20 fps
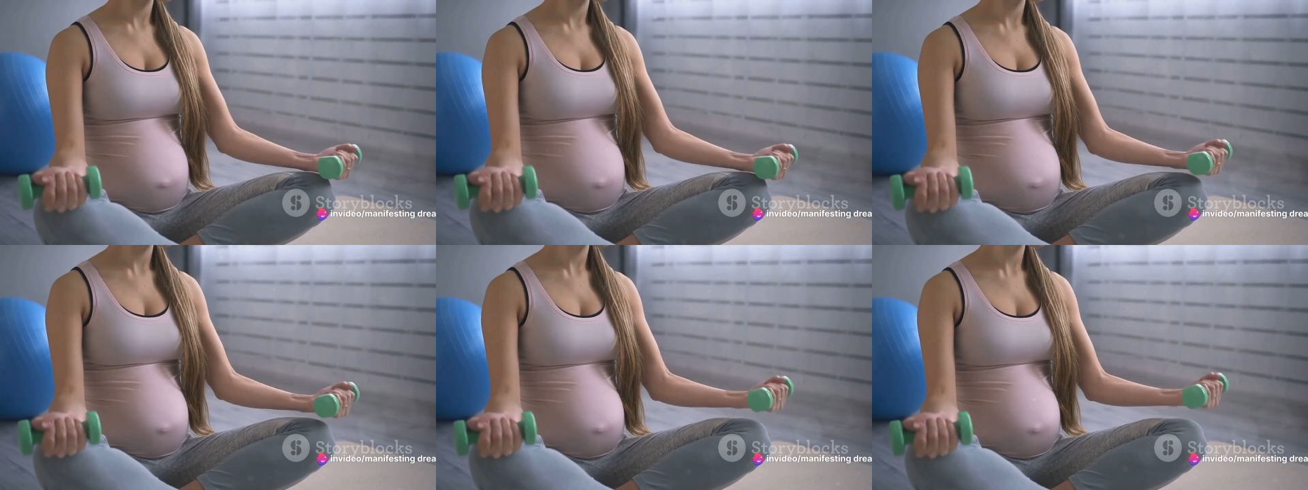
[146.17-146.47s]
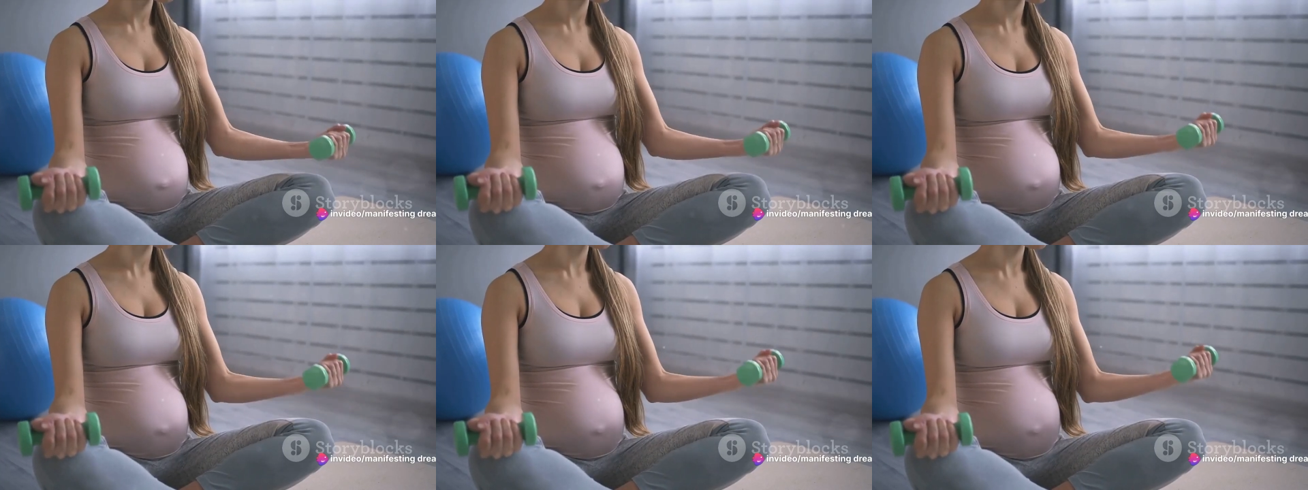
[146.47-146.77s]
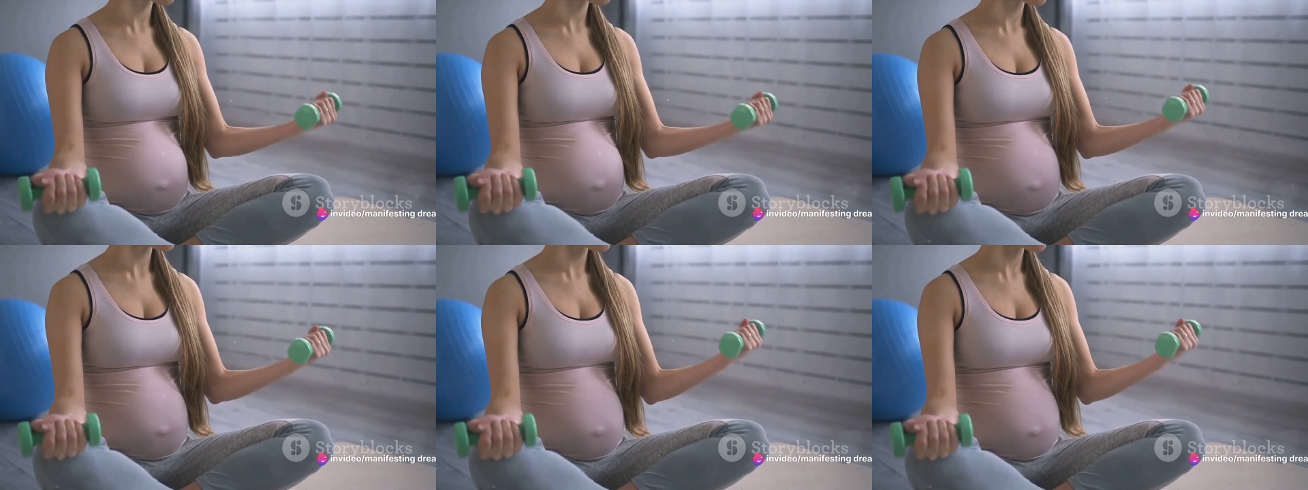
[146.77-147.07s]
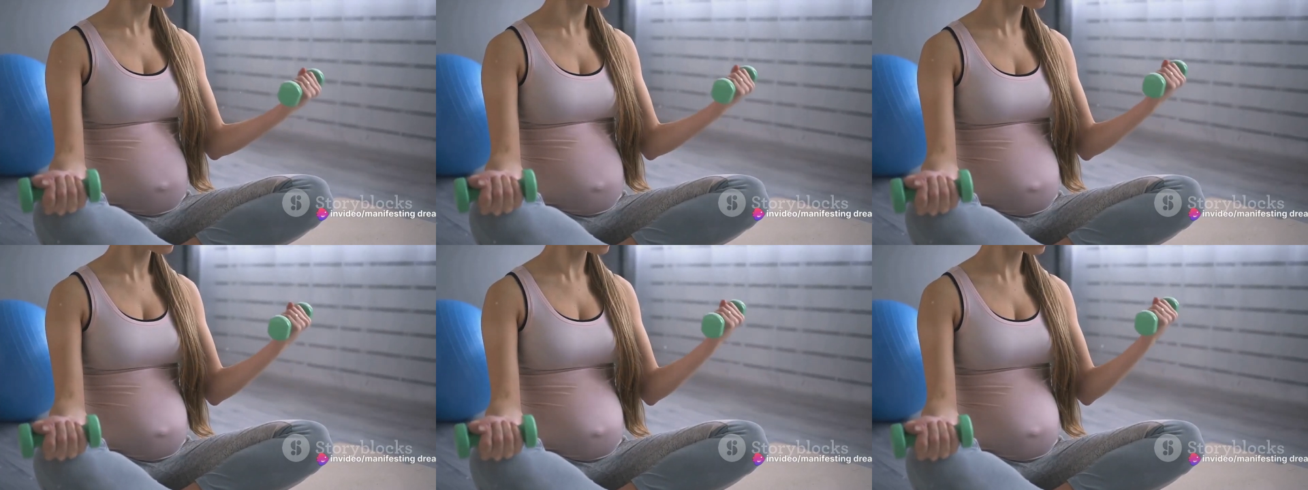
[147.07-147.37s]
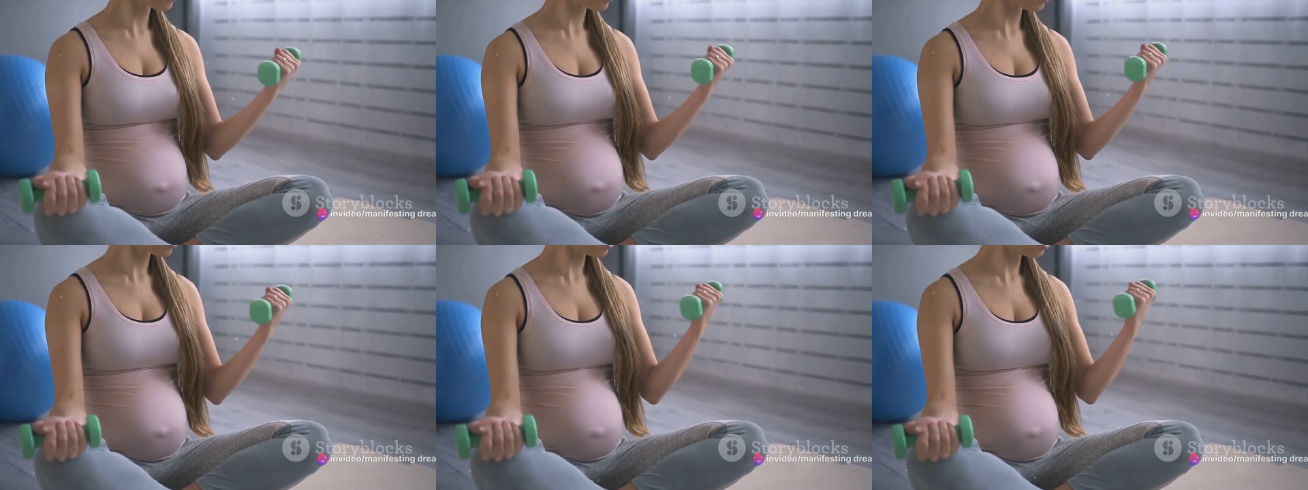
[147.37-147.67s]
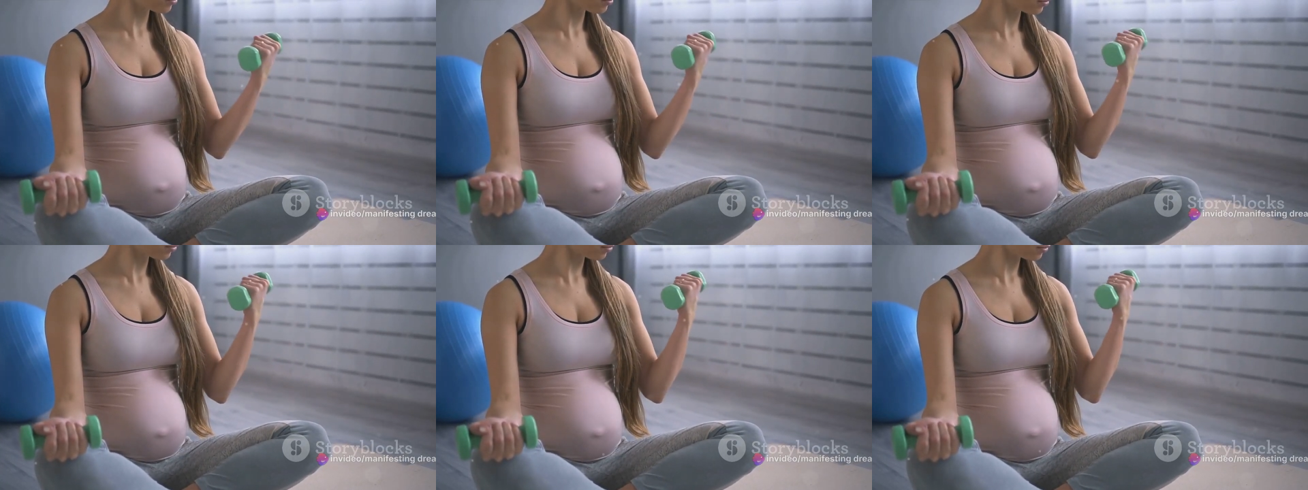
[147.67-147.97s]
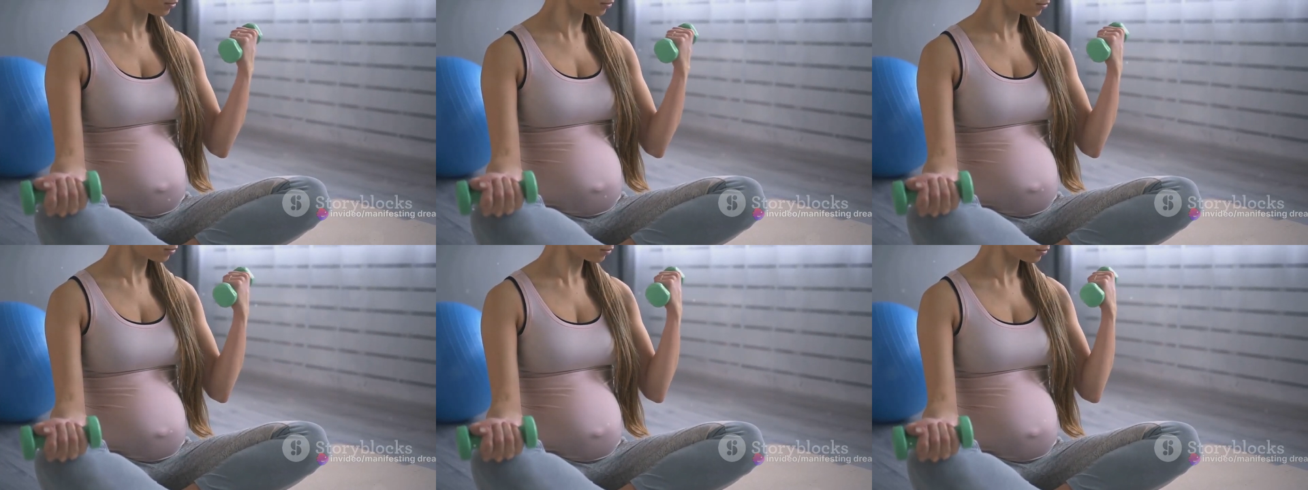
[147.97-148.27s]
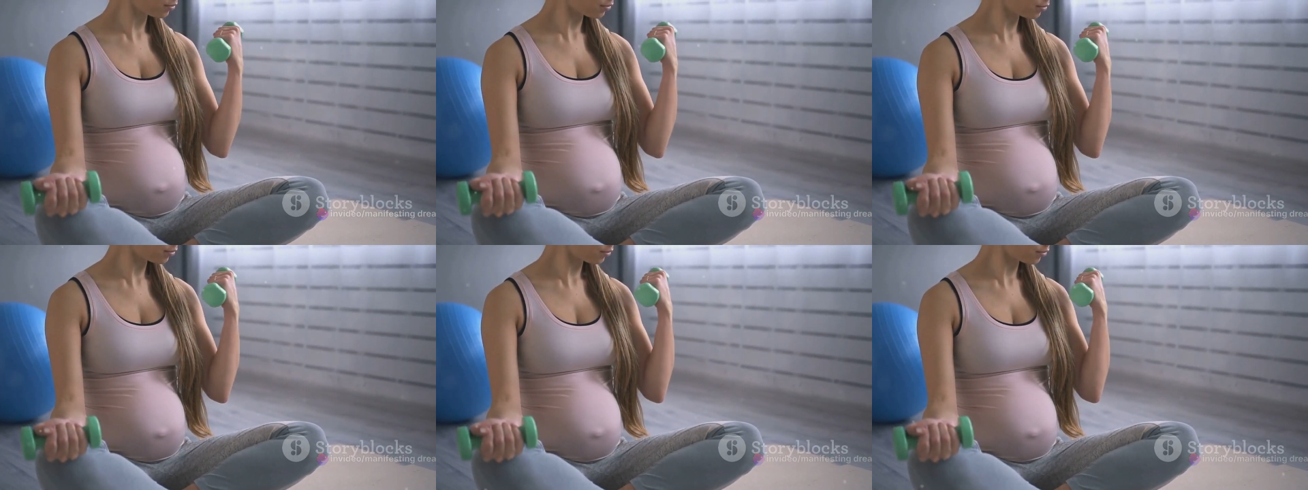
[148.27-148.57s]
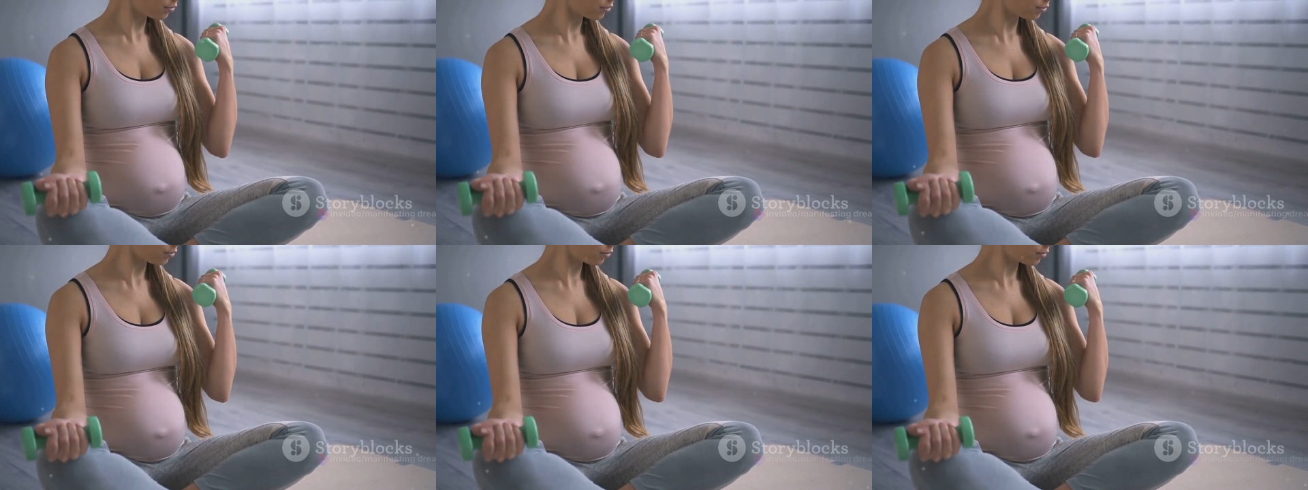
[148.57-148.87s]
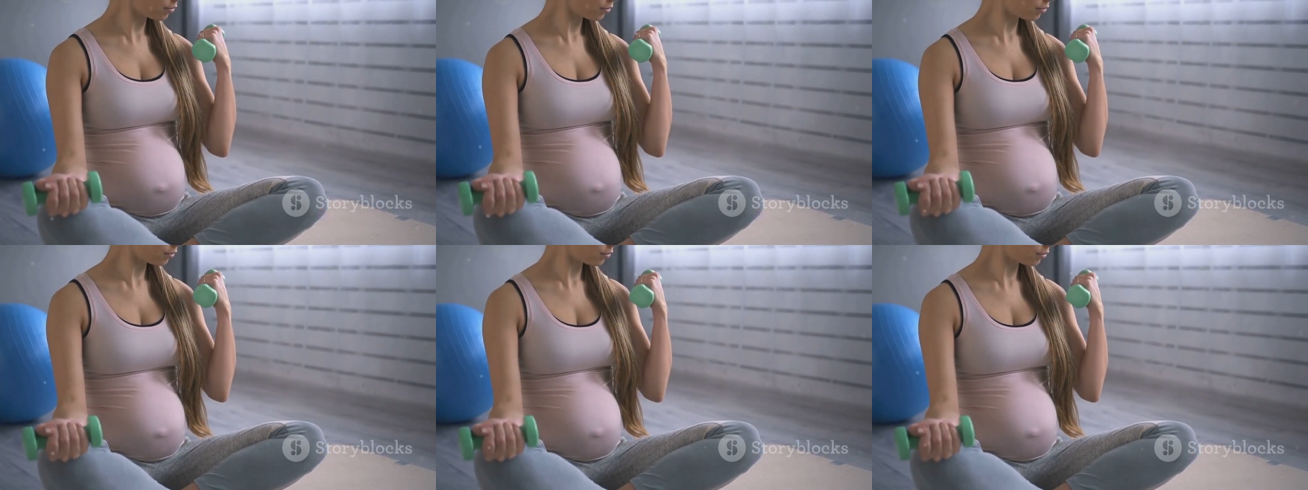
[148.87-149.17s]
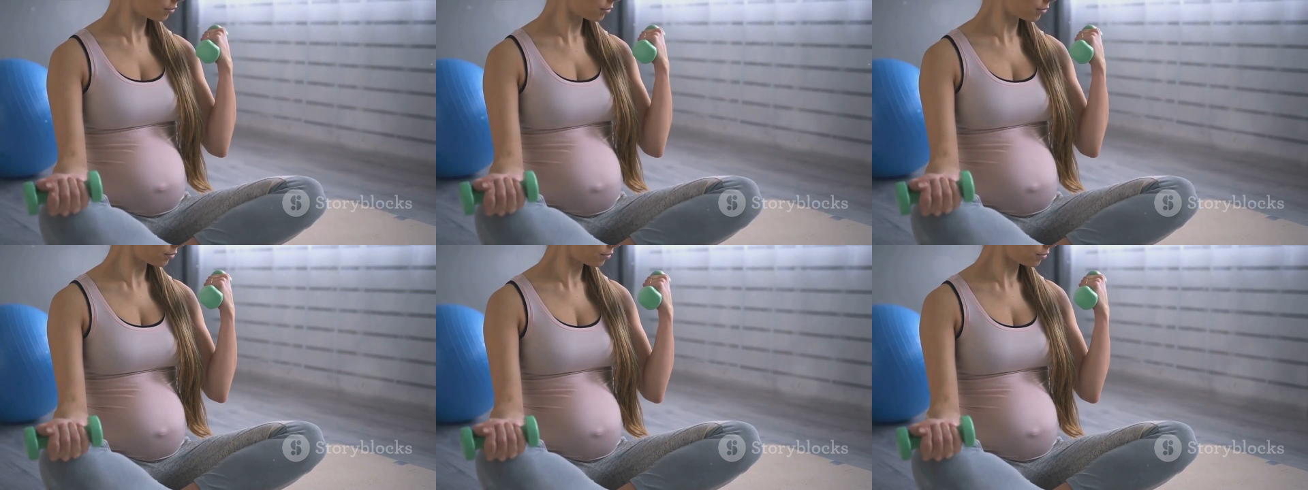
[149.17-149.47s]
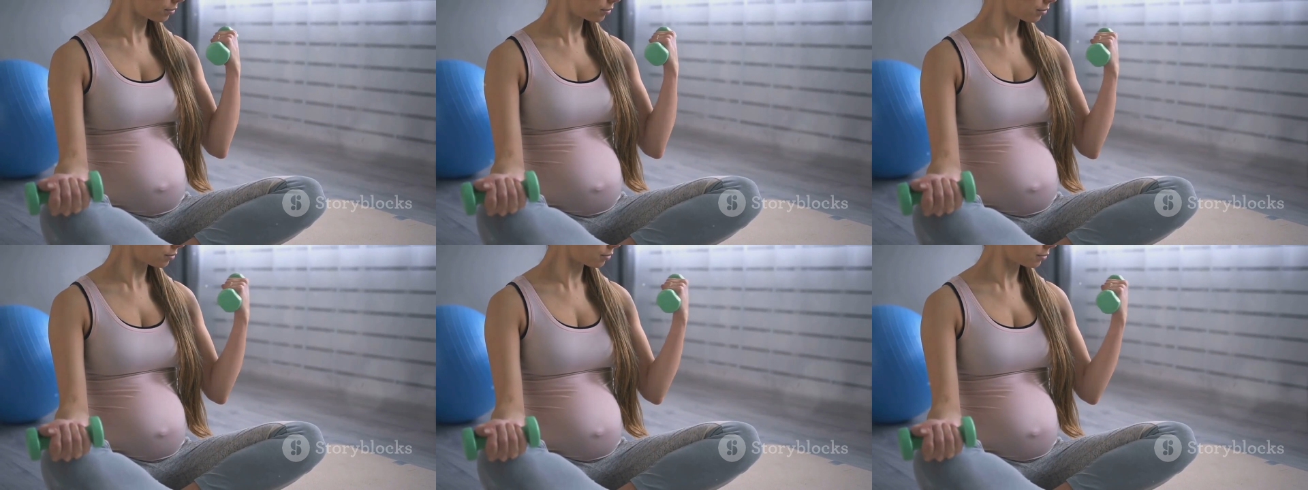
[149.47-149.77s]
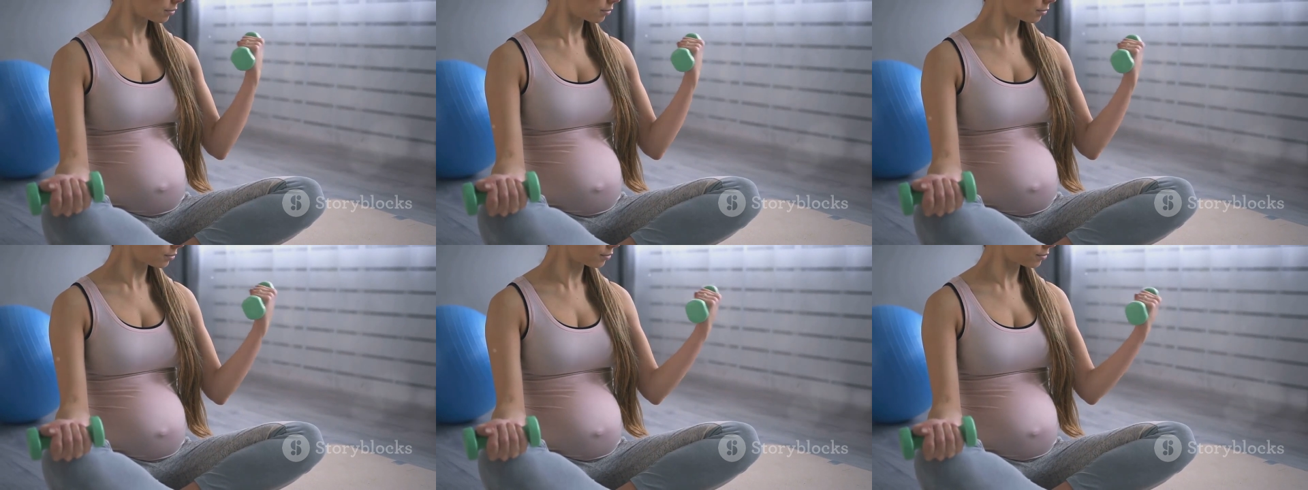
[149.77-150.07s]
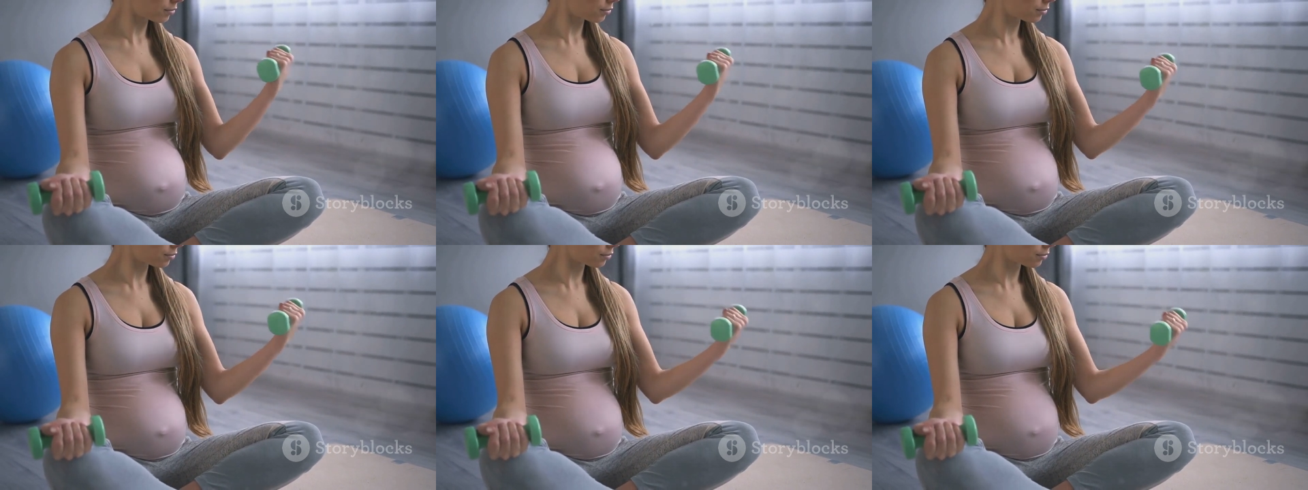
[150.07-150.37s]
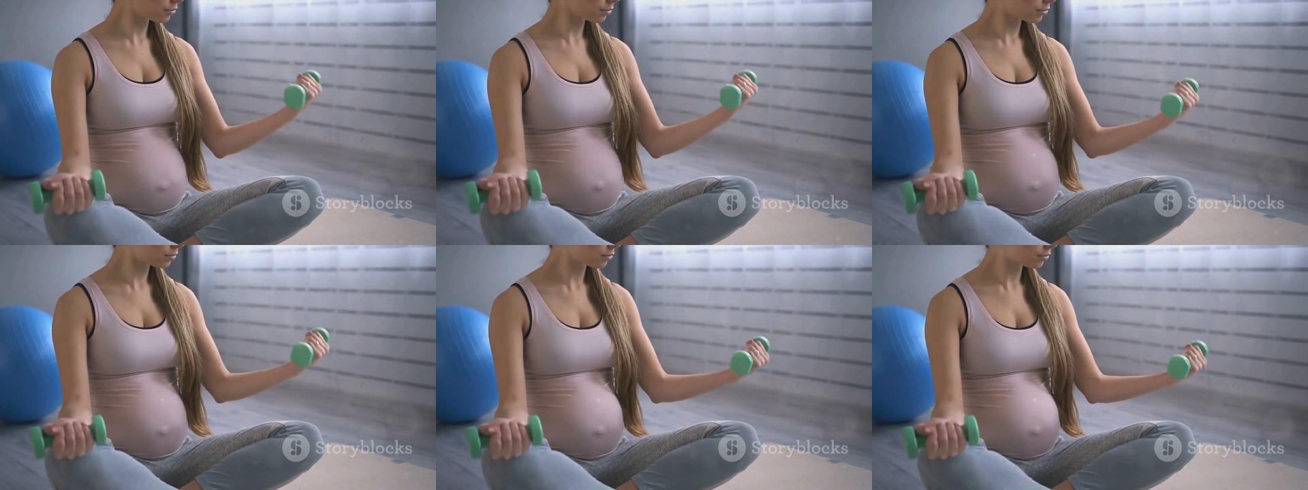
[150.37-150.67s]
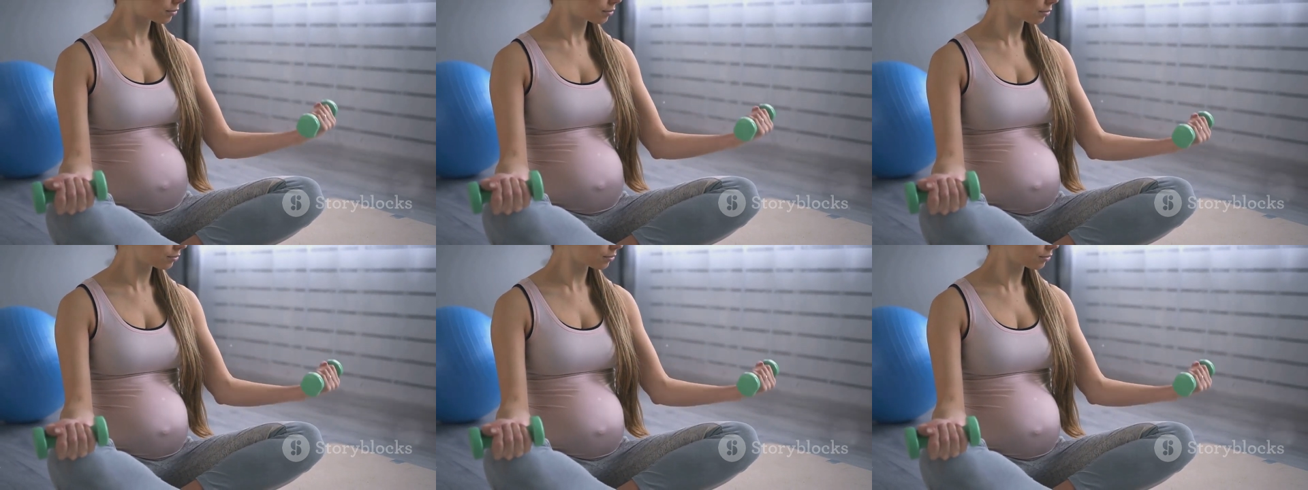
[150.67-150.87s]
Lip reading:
No face is visible, so there are no lips to read.